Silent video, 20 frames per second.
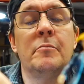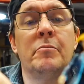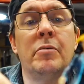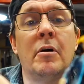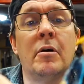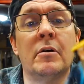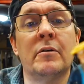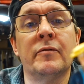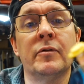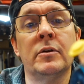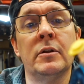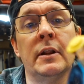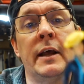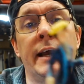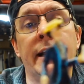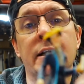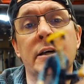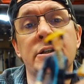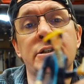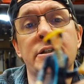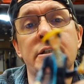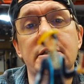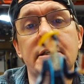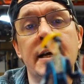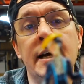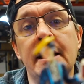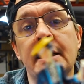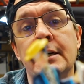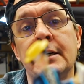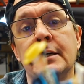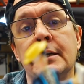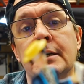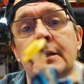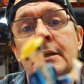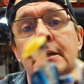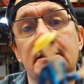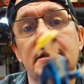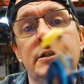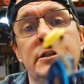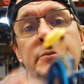part of her leg because
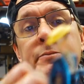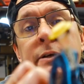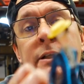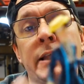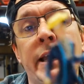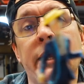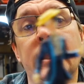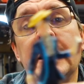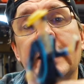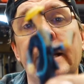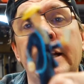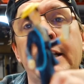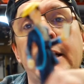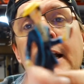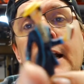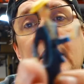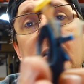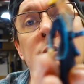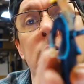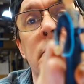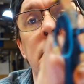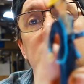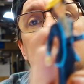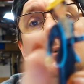she'll be like leaning out